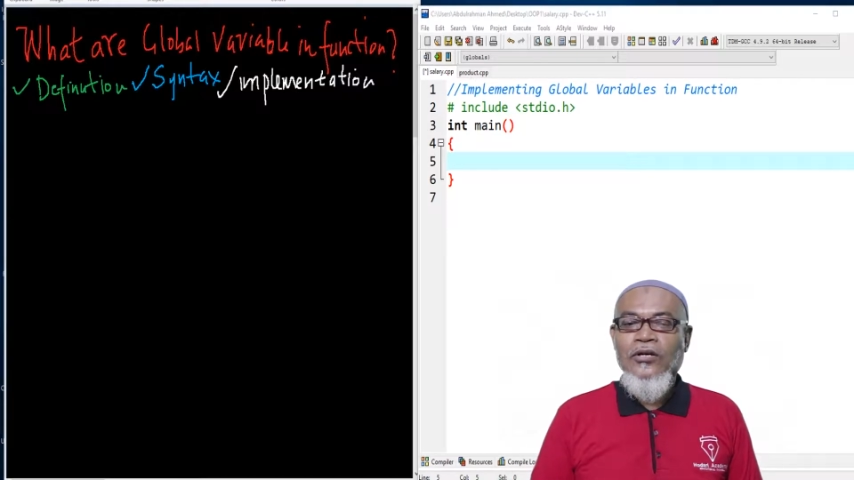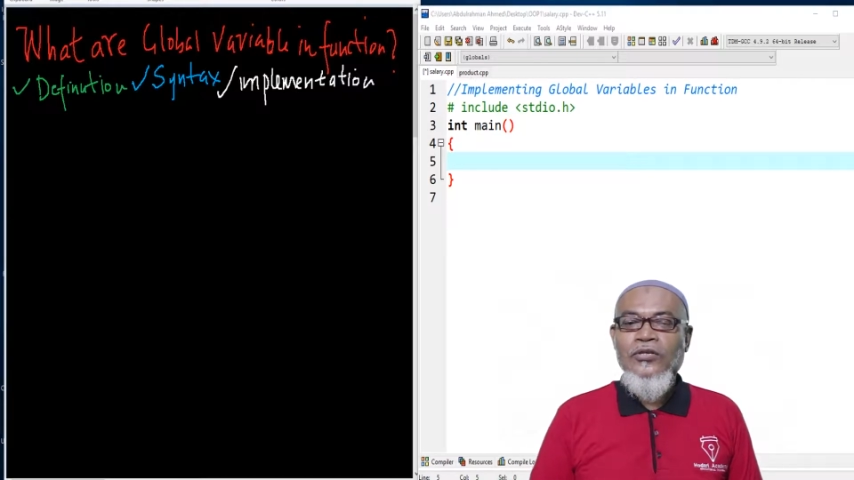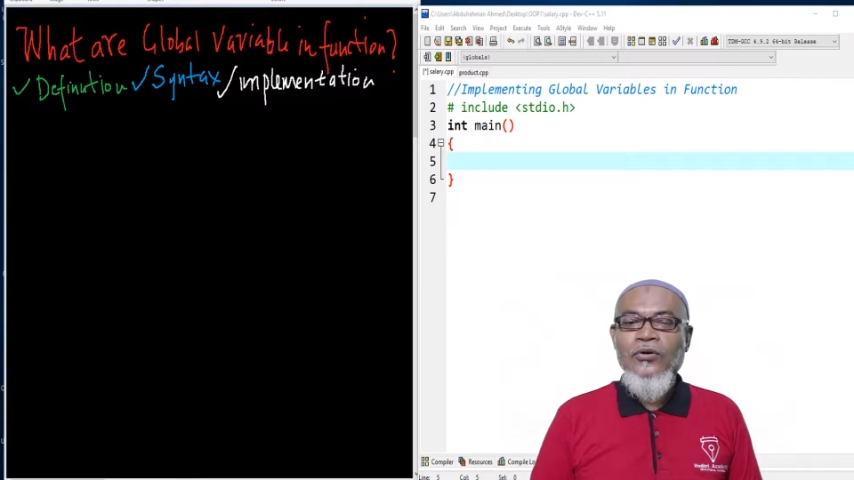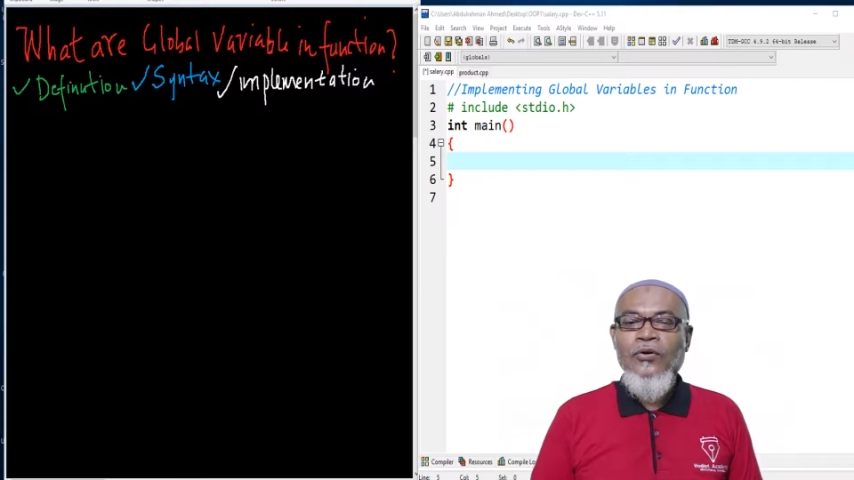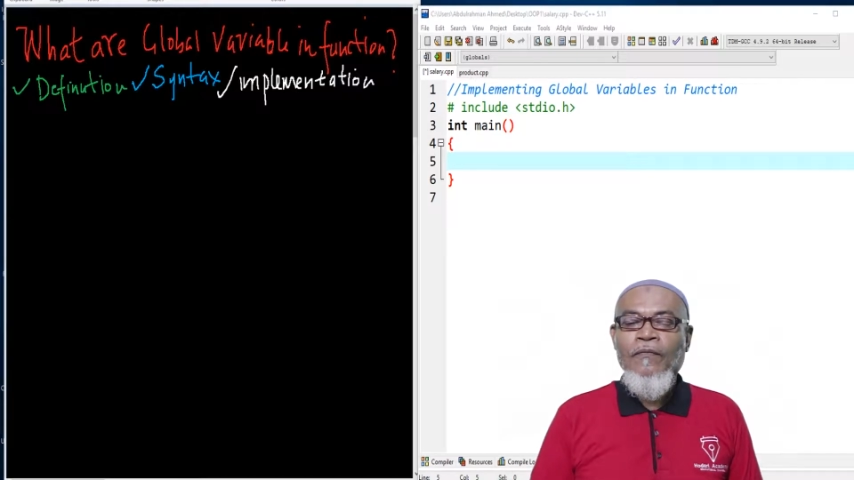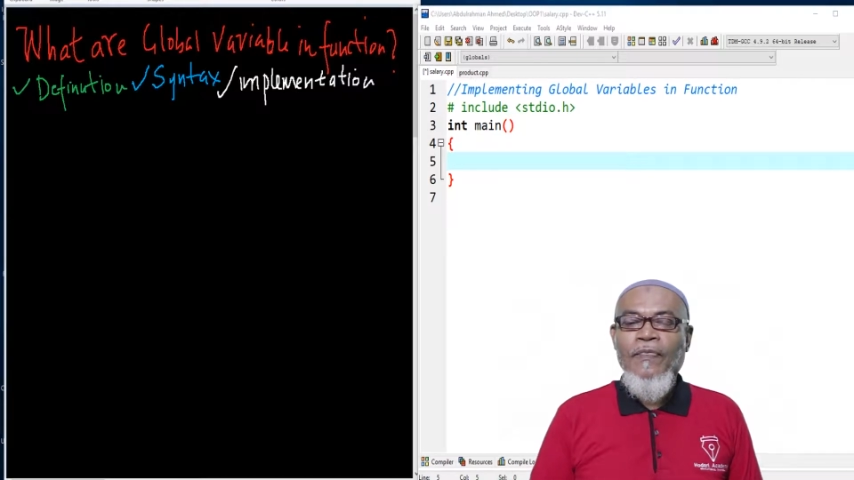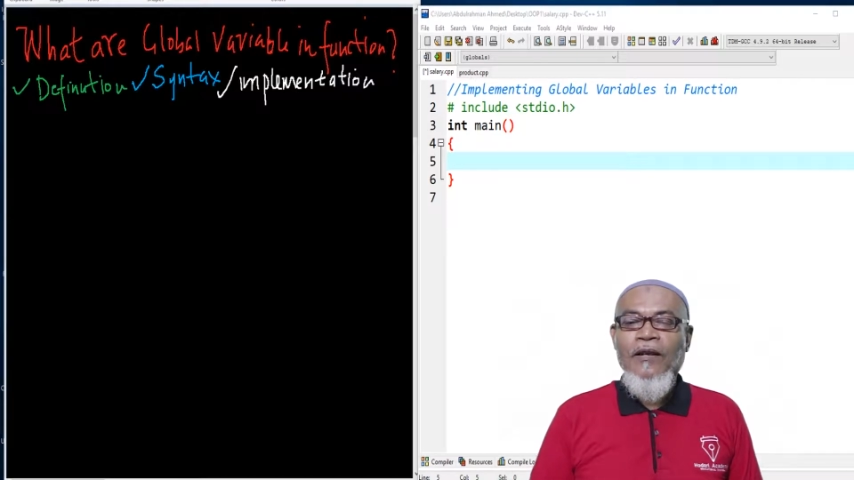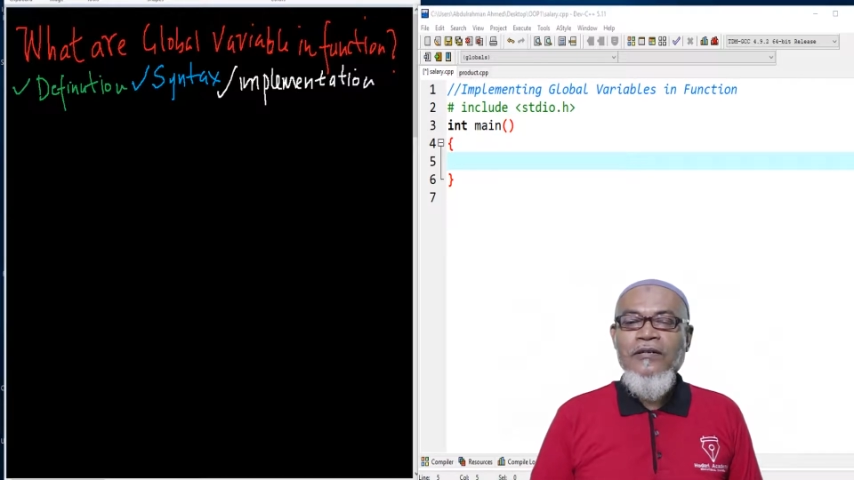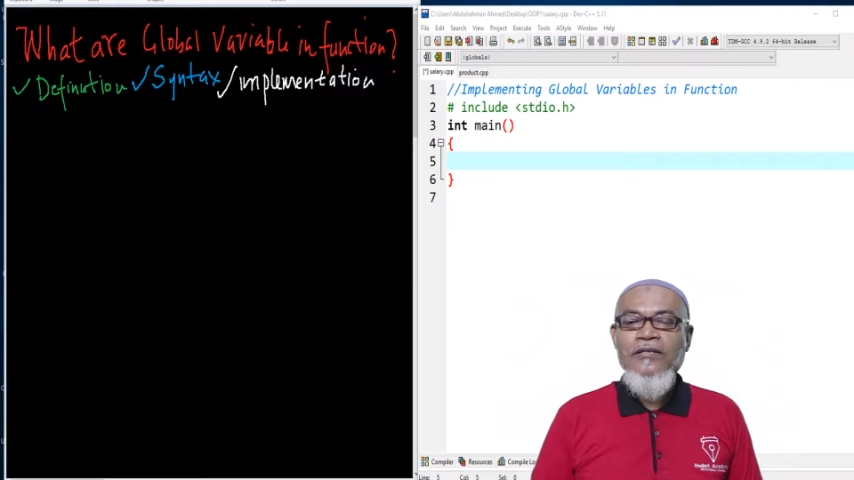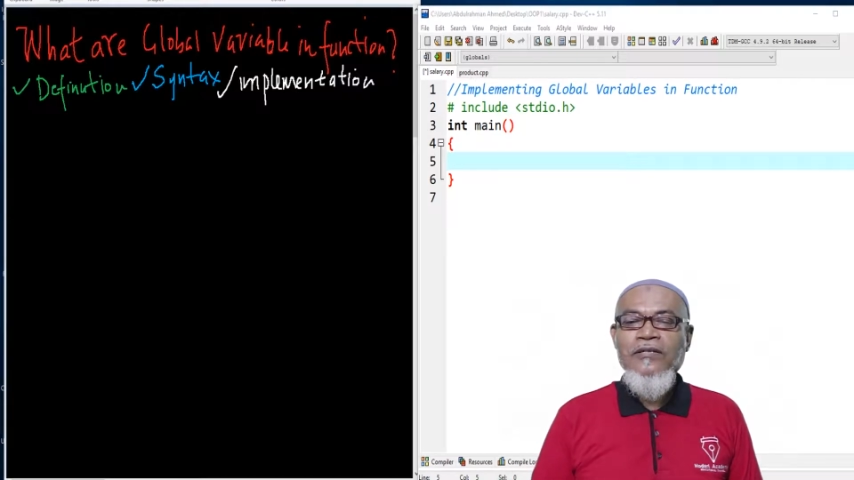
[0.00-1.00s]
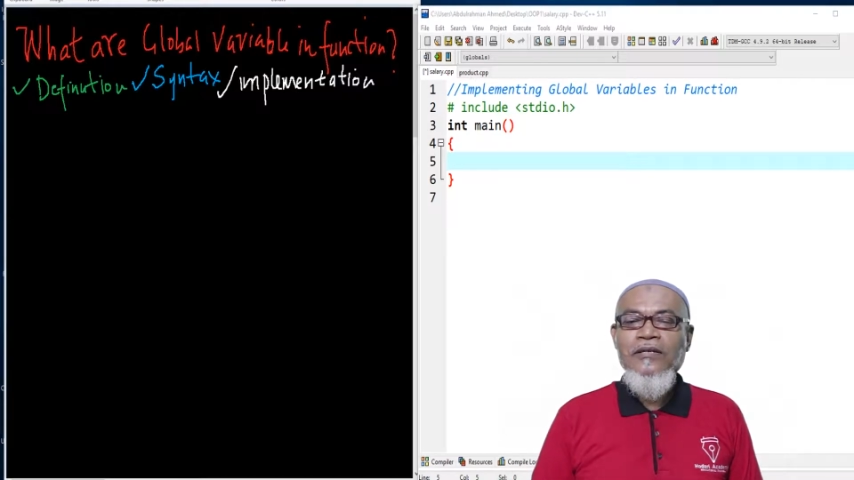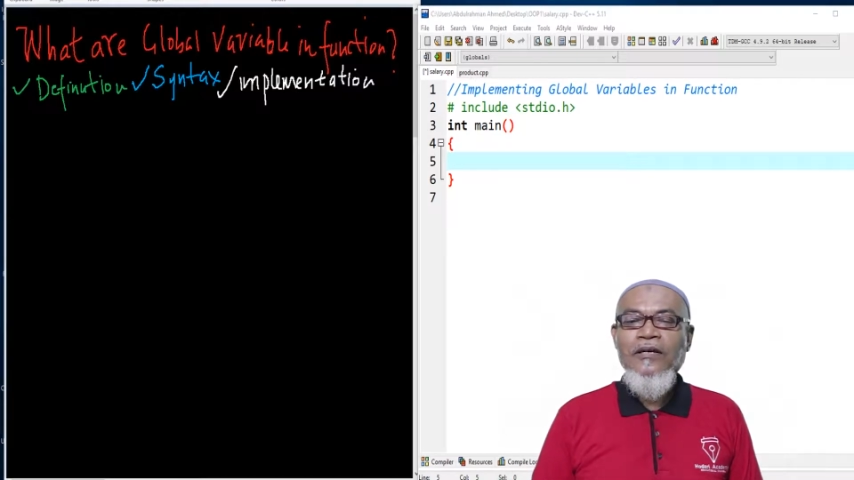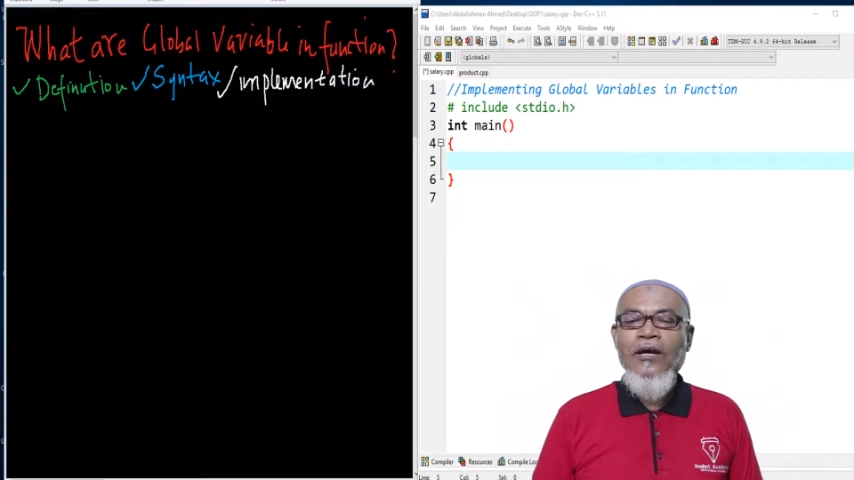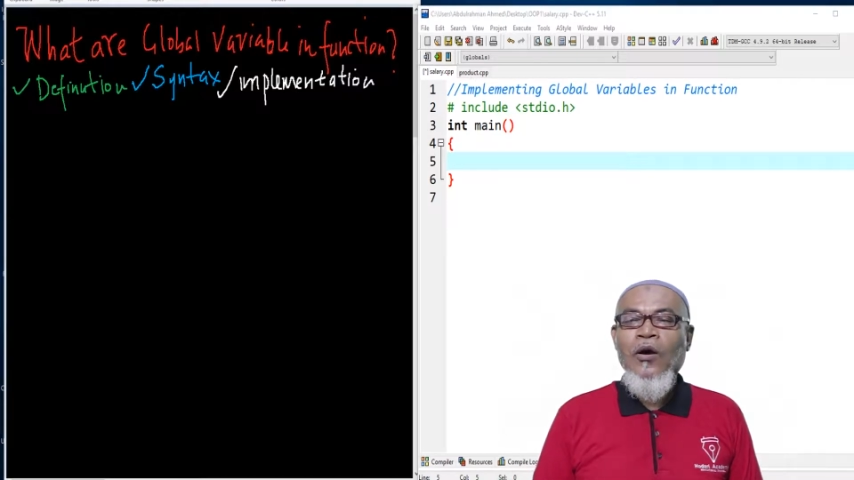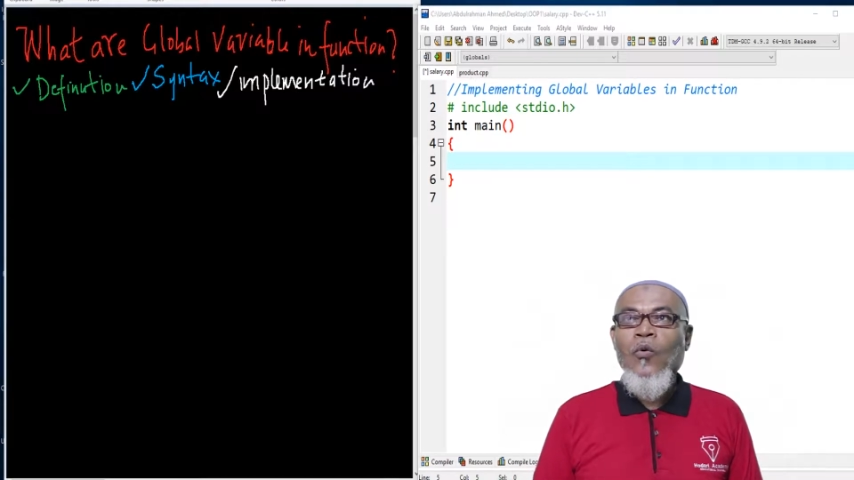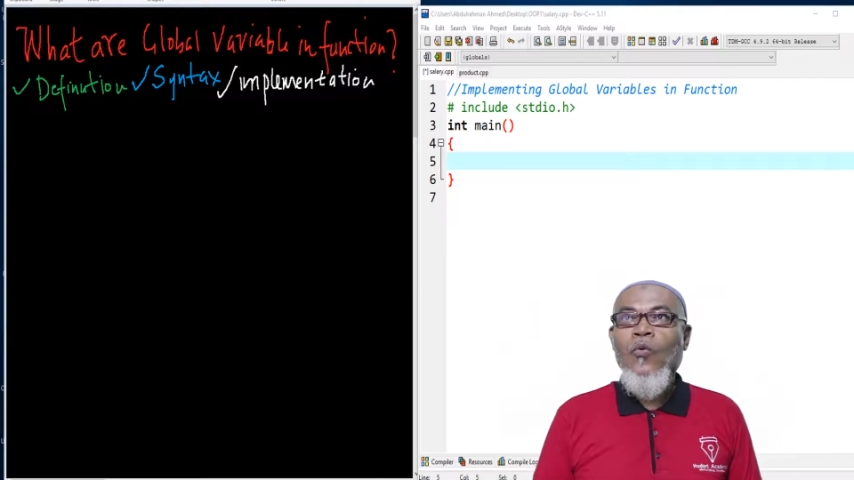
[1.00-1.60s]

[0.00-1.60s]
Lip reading: So let's see